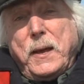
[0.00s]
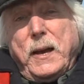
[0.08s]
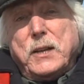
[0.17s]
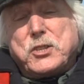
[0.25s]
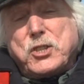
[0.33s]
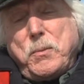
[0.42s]

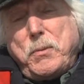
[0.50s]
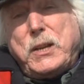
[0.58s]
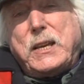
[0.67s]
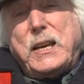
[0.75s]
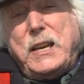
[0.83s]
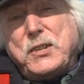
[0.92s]
and
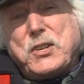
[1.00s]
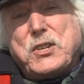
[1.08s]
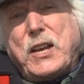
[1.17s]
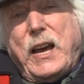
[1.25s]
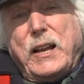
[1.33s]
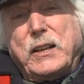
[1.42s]
somebody eases
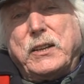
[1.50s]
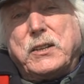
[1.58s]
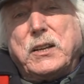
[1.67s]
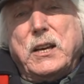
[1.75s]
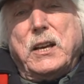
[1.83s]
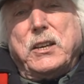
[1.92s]
the
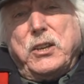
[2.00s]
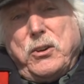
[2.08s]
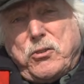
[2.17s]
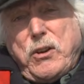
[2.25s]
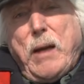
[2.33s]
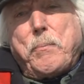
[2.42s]
halyard, you
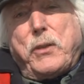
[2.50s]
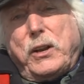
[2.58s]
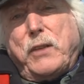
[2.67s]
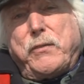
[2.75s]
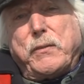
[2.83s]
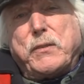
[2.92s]
grab the
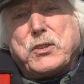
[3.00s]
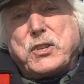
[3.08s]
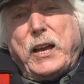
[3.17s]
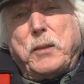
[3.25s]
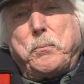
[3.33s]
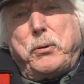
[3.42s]
luff of the
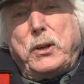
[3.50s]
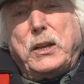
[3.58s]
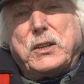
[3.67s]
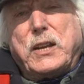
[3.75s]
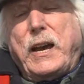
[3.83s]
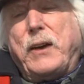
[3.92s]
sail, pull
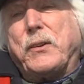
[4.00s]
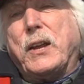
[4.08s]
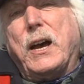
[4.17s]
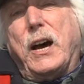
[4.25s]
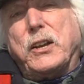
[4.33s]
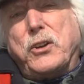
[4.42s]
it down
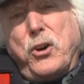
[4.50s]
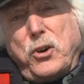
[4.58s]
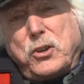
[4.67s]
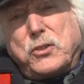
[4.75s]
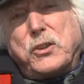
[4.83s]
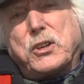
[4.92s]
and
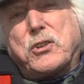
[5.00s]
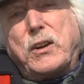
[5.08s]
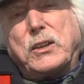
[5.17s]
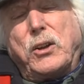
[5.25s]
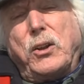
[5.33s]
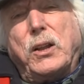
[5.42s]
hook the
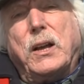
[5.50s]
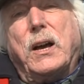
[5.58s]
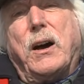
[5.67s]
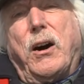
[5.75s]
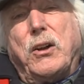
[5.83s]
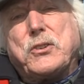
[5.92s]
cringle
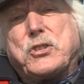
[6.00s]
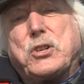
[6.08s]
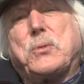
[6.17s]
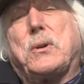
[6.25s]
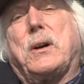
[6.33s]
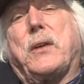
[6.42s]

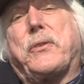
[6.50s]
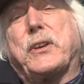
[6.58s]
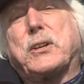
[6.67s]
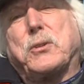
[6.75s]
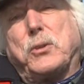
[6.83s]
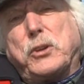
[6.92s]
onto a
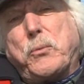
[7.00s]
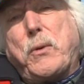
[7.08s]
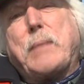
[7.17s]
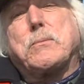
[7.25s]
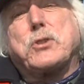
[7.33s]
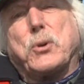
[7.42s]
thing called a
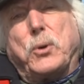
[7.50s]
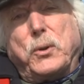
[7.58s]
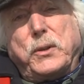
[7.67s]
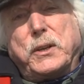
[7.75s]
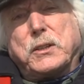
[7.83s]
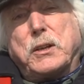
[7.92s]
ram's
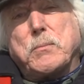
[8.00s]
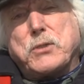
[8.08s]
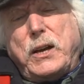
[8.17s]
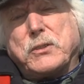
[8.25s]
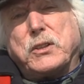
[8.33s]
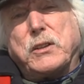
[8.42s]
horn that comes
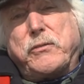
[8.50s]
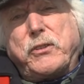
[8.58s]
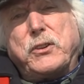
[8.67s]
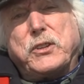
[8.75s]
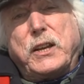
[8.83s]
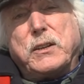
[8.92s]
out at the
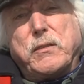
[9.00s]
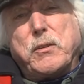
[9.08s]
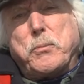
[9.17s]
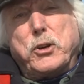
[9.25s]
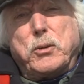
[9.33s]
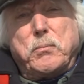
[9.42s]
front end of the
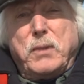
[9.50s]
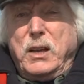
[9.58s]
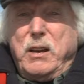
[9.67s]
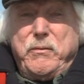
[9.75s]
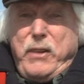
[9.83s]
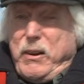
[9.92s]
boom.
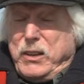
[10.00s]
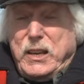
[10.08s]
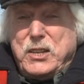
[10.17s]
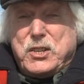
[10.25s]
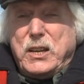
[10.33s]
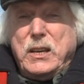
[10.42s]

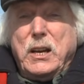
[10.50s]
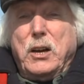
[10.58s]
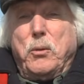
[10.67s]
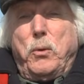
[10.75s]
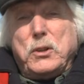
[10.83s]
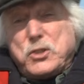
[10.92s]
Very easy.
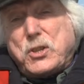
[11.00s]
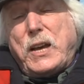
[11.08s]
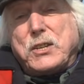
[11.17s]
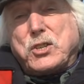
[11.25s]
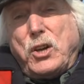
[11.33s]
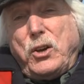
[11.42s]
Once
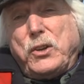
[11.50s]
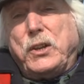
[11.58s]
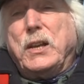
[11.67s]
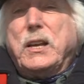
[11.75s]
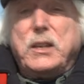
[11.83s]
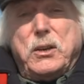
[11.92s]
that's on,
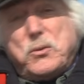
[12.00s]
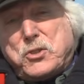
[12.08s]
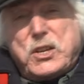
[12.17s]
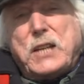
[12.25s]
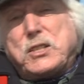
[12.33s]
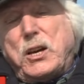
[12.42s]
you
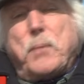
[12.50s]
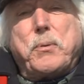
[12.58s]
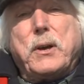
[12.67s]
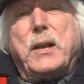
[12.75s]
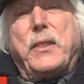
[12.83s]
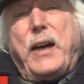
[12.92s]
set up
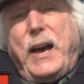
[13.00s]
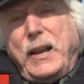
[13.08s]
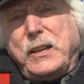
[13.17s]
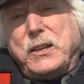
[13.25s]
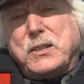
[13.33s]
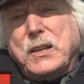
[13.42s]
the
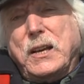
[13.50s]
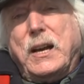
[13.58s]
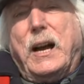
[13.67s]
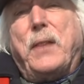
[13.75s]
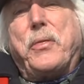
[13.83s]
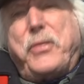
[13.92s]
halyard
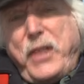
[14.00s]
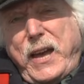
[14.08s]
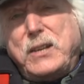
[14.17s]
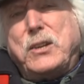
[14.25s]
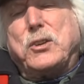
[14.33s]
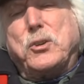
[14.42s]
and
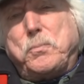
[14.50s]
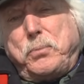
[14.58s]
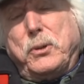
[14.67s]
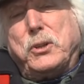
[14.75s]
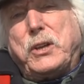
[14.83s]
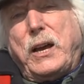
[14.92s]
then you
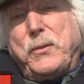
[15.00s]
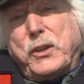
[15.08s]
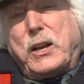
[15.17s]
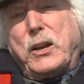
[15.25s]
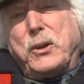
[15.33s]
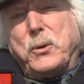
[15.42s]
pull down the
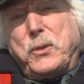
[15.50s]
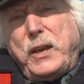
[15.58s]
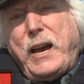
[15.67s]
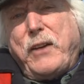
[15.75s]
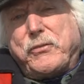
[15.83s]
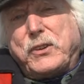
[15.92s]
clew, the
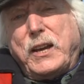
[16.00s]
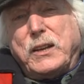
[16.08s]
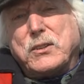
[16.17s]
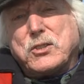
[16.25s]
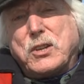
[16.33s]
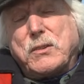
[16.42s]
aft
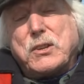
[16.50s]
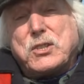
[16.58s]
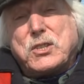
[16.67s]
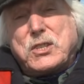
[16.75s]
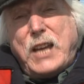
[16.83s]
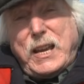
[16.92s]
end. So
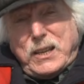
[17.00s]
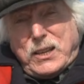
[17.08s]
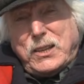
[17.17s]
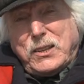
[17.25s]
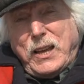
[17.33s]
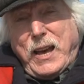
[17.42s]
the
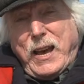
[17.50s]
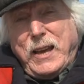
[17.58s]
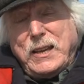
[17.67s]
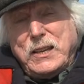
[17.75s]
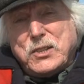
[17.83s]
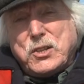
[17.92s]
technique there
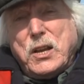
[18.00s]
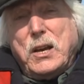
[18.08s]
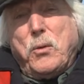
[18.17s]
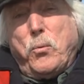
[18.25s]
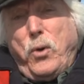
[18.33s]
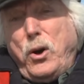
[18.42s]
is
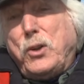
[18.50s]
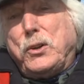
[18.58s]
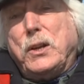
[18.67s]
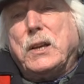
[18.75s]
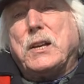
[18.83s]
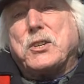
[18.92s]

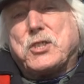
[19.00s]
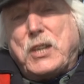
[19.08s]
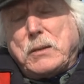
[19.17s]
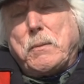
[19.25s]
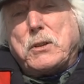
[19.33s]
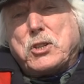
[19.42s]
1,
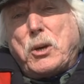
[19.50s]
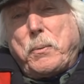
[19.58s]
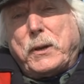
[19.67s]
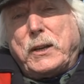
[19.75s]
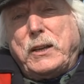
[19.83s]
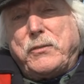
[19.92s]
set up the
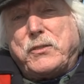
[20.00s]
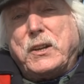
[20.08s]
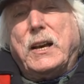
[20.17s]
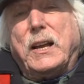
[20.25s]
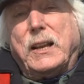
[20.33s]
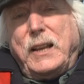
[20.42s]
topping lift,
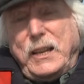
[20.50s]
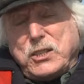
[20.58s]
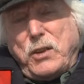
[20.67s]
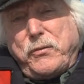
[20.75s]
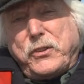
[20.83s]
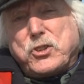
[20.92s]
let
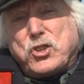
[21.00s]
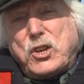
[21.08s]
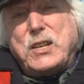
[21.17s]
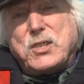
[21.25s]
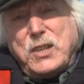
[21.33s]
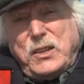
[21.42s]
off the
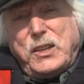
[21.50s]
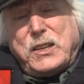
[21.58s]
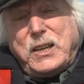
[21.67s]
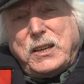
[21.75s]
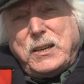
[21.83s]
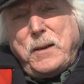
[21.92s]
sheet and the
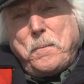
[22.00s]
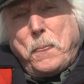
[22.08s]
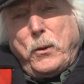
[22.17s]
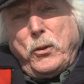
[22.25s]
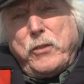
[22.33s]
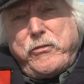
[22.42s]
kicker
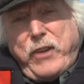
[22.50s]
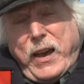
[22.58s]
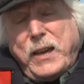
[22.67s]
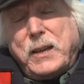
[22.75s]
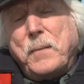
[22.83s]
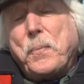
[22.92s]
or the
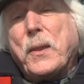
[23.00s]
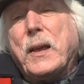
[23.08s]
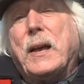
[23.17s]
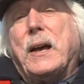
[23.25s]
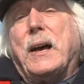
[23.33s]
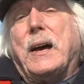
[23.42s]
vang,
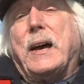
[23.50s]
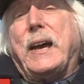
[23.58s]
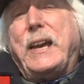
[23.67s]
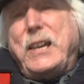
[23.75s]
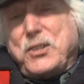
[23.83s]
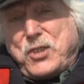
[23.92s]

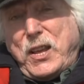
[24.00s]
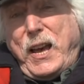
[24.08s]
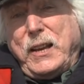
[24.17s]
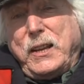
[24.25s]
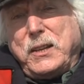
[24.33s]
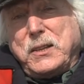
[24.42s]
ease the
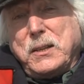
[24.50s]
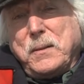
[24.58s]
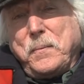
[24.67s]
halyard,